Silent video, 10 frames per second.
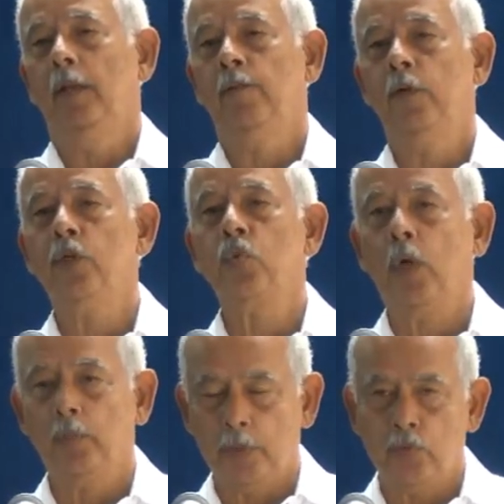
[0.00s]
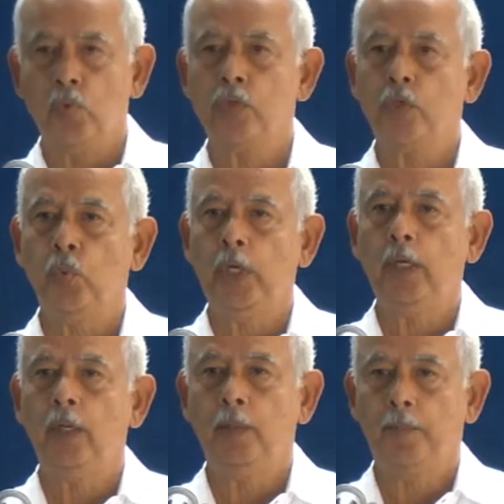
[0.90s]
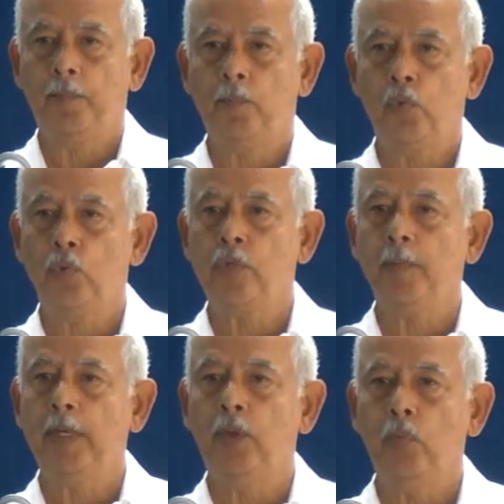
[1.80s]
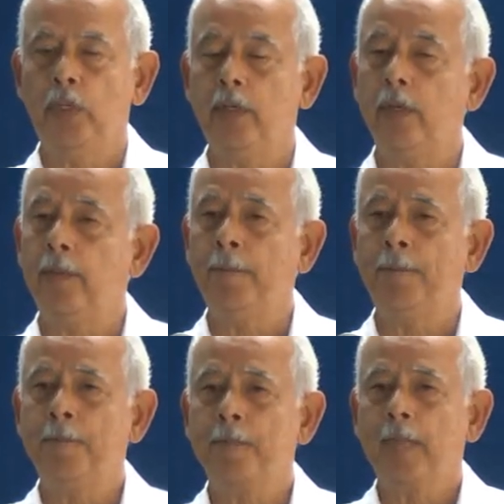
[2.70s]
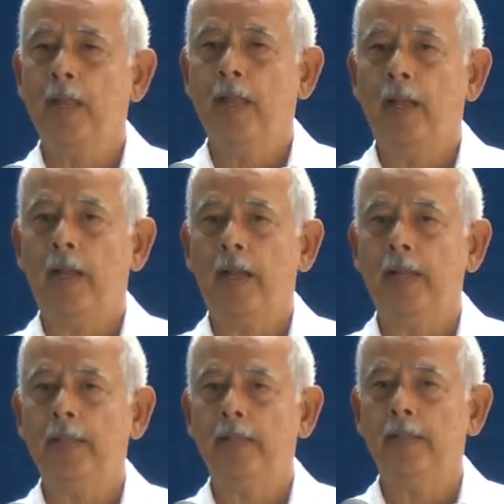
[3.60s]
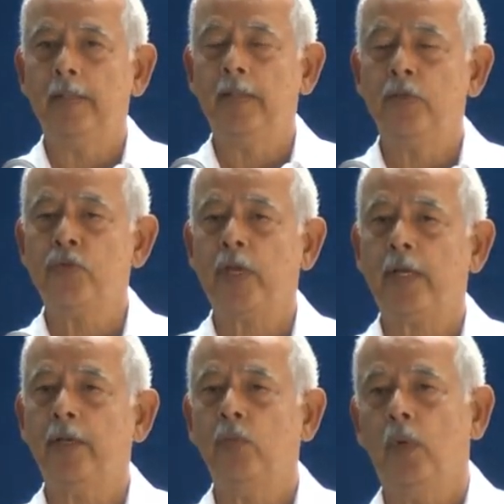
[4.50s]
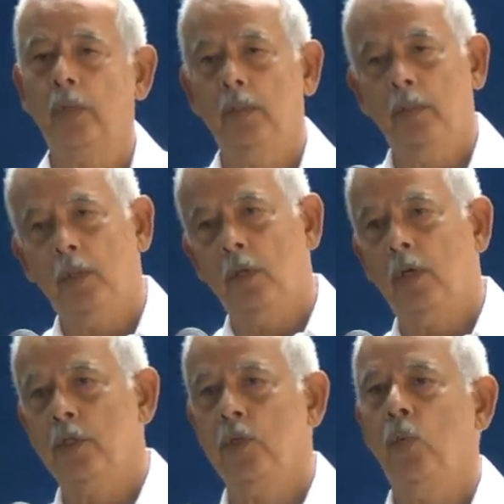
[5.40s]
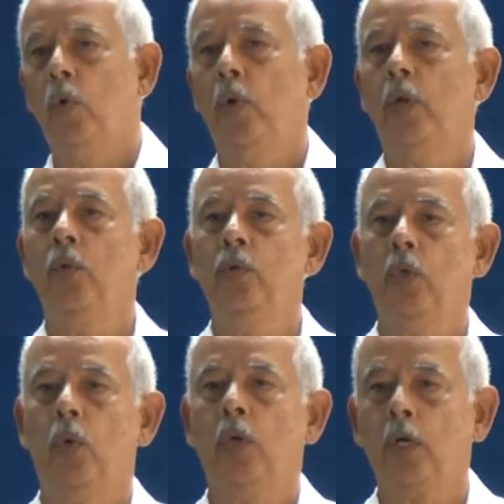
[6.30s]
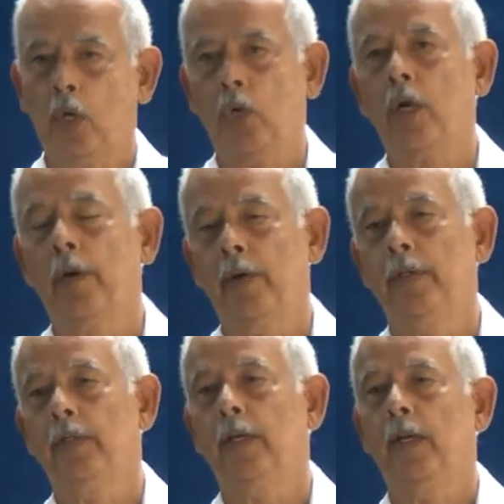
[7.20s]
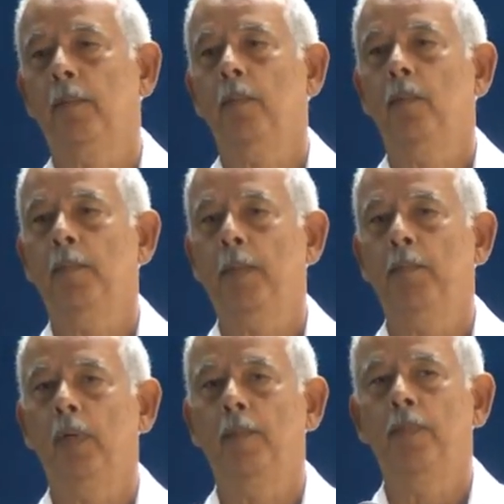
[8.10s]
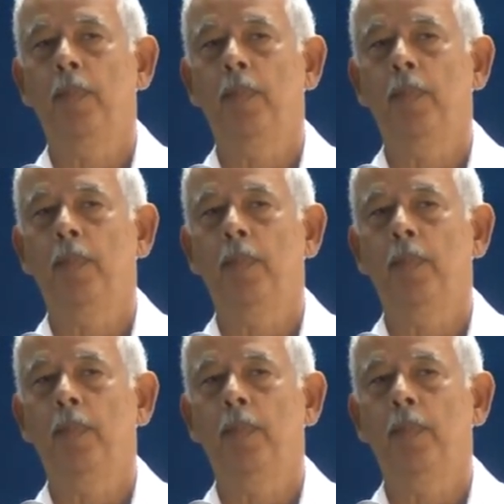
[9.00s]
The first one was Rosa May Whittier, and the second one, Ozzy Warwick, who's our current member.